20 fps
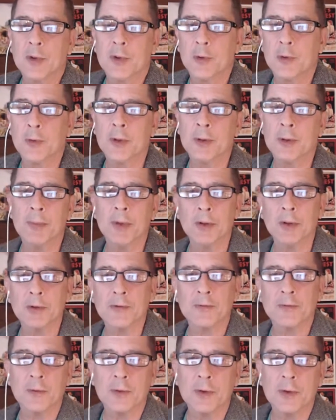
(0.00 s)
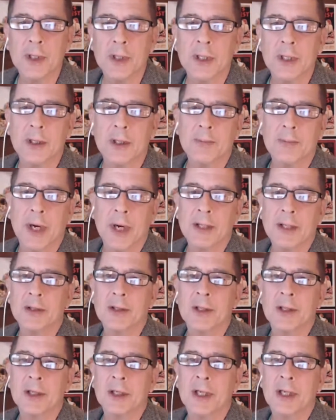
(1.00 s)
twin bills for the
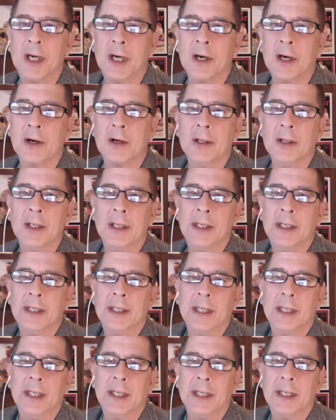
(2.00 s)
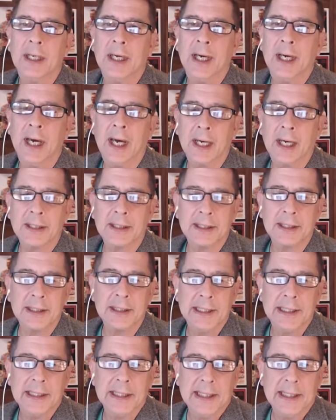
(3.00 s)
Compassionate Care Act
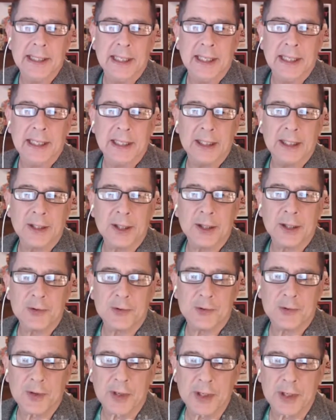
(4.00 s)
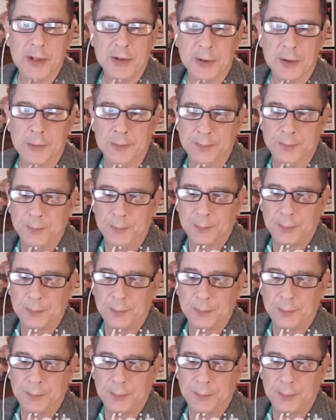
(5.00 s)
legislation.